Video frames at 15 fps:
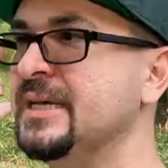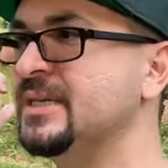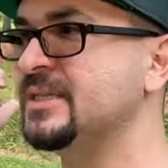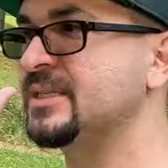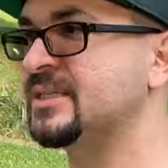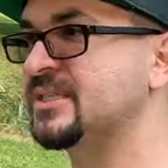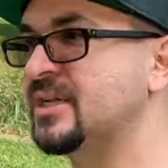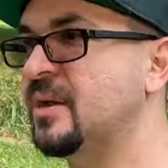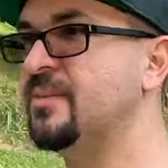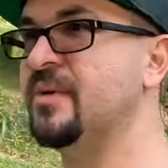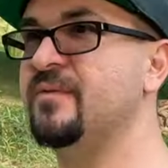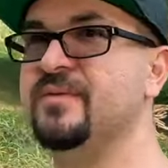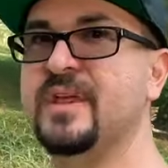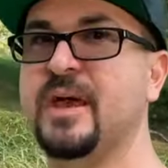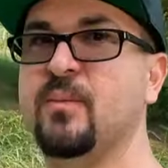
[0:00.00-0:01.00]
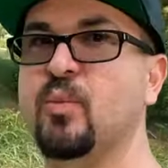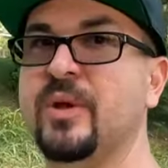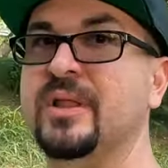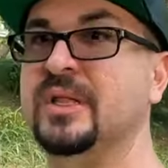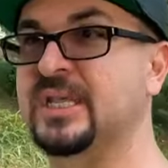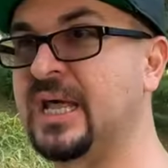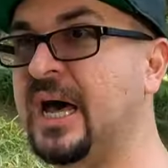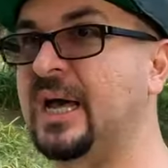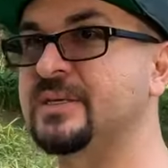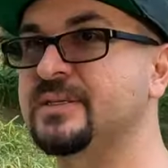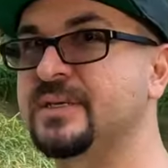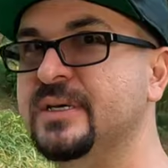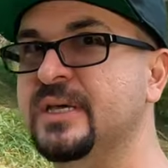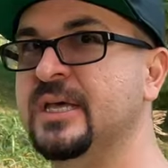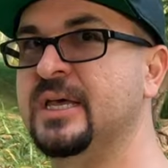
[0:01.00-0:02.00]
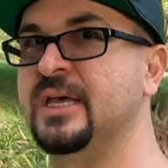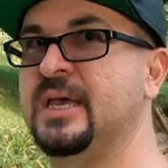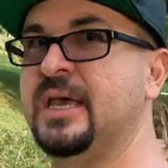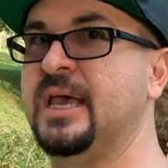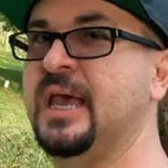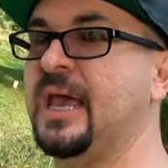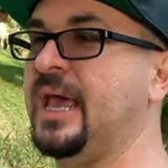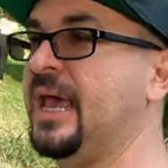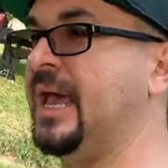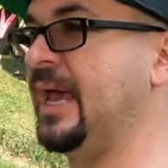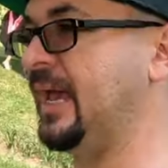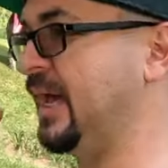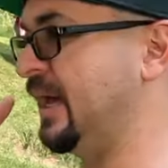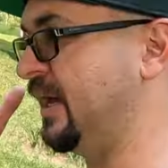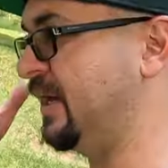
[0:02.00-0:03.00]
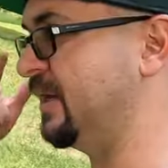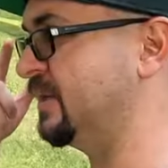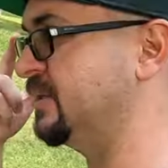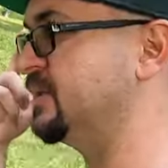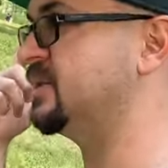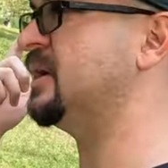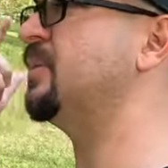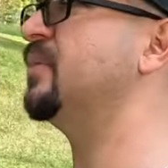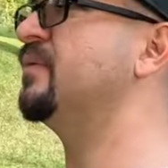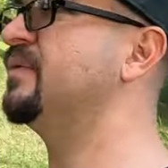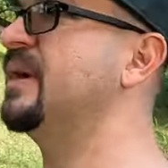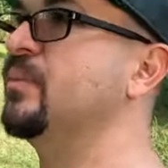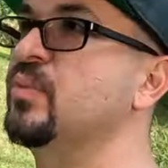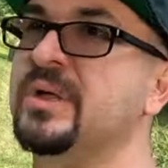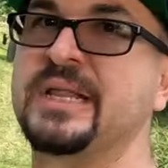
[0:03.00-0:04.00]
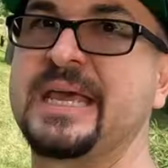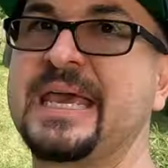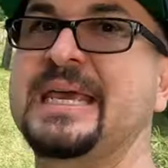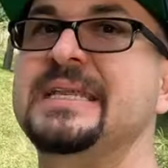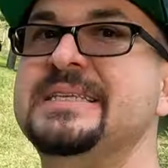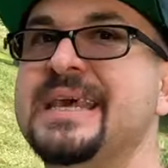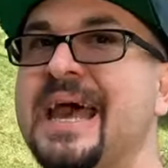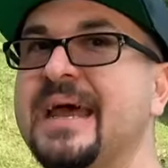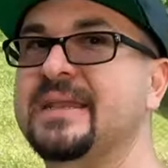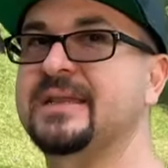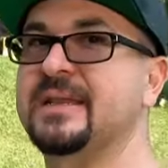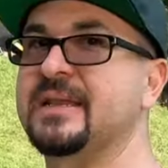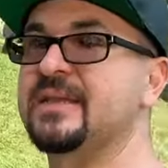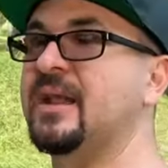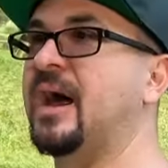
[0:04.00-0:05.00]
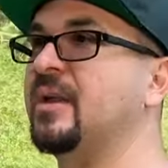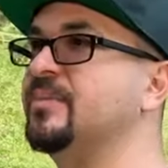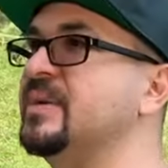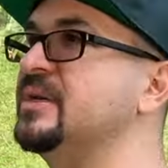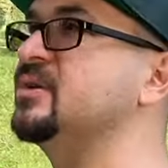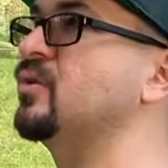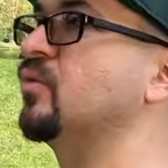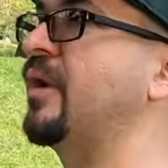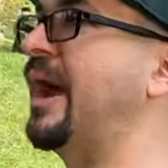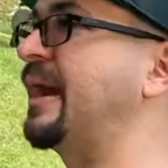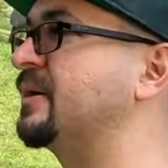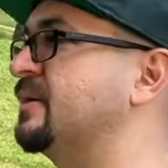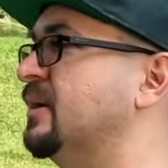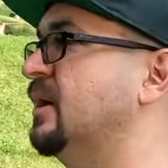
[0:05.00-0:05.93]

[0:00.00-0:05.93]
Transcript: Some of them will not, and some of them will hint at it and not be direct.